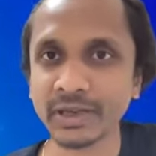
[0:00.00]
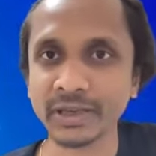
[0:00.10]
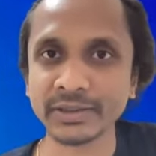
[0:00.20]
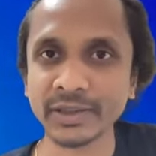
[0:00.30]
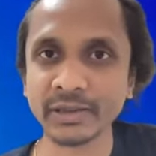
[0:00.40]

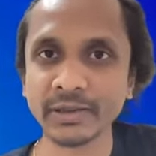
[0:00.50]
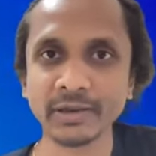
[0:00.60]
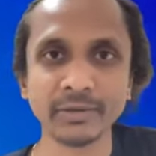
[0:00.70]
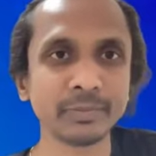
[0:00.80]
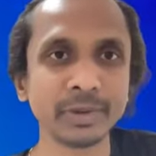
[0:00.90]
I think
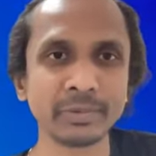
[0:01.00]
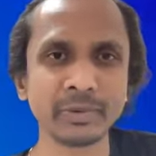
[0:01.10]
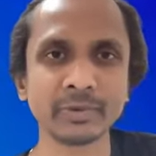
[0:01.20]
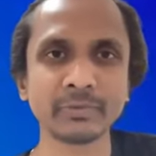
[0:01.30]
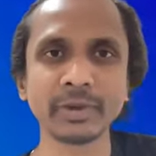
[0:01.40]

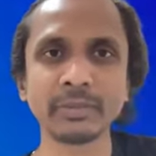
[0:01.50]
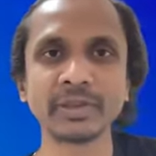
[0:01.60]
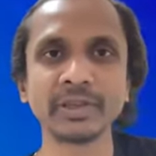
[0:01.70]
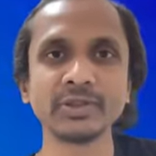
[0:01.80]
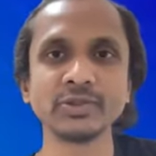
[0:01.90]
people will
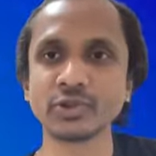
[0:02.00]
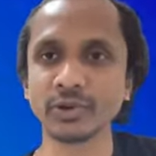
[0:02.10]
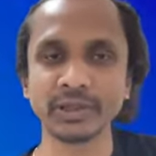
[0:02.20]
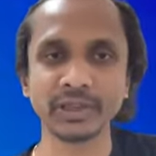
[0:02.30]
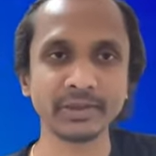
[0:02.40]
be
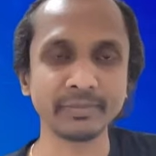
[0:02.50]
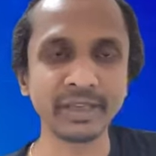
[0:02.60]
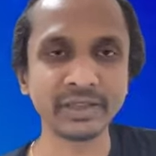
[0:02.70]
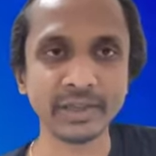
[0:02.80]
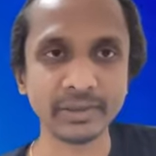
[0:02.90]
joining in the
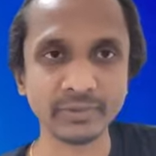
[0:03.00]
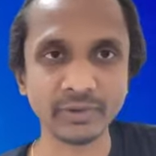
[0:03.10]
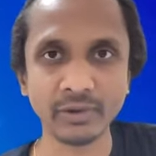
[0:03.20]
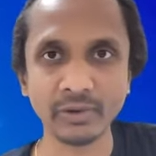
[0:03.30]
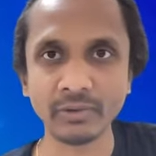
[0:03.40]
meantime,
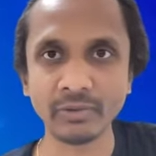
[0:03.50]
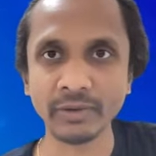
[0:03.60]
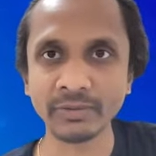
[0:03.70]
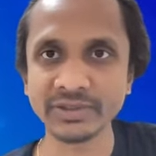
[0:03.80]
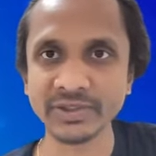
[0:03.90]
so
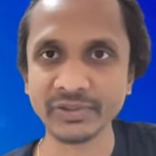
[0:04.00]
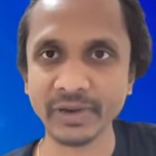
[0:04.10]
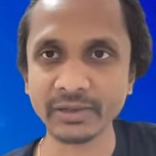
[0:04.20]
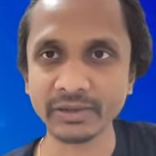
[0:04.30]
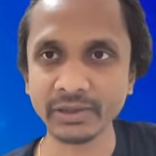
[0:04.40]
I will just
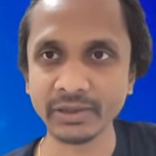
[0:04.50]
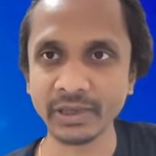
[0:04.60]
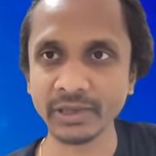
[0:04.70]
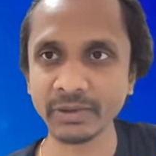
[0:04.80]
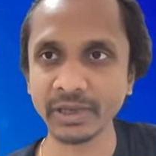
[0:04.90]
start.
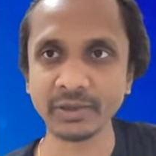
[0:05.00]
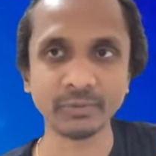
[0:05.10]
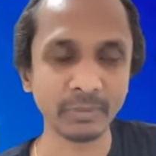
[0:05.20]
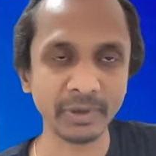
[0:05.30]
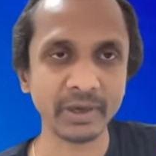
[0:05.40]
Anyway,
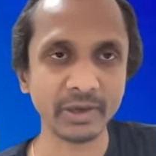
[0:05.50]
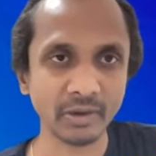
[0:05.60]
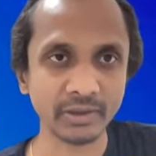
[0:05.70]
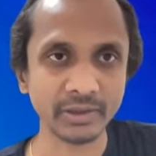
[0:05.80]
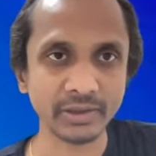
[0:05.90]
it will be
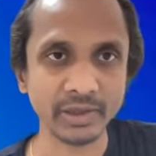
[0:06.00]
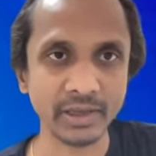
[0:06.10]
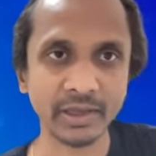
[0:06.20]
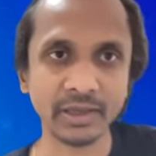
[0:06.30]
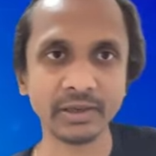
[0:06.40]
recorded
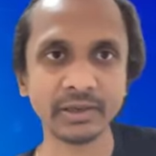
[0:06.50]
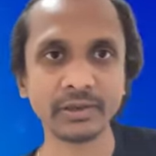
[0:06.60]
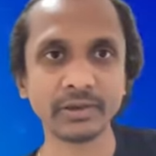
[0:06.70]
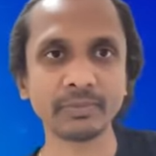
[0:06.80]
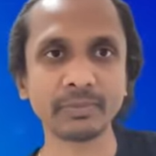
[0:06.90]
and
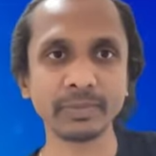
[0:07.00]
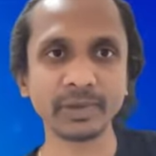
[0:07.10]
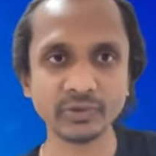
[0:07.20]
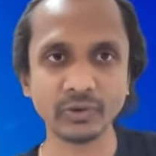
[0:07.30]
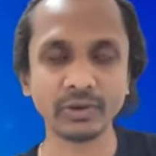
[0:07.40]

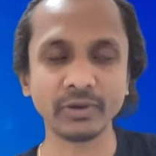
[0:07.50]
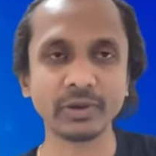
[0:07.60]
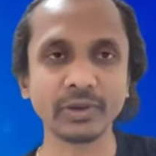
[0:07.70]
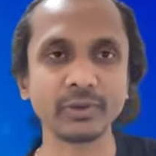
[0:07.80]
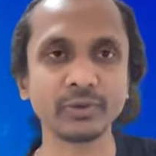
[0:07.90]
published on
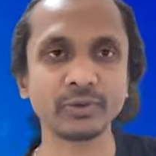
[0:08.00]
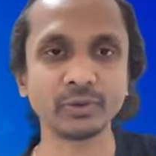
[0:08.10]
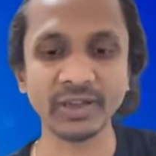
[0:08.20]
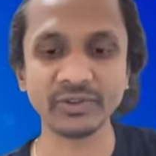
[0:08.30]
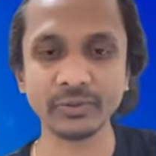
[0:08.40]

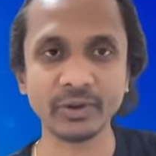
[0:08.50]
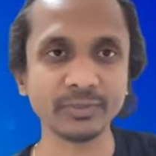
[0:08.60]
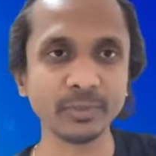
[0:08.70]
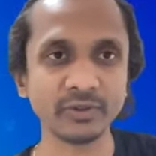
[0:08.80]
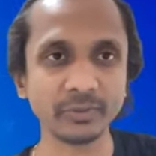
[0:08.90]
YouTube as soon
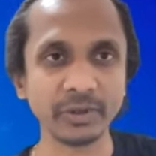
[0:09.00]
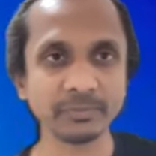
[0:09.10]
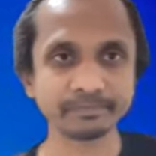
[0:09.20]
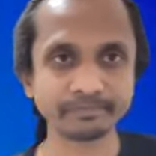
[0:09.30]
as possible.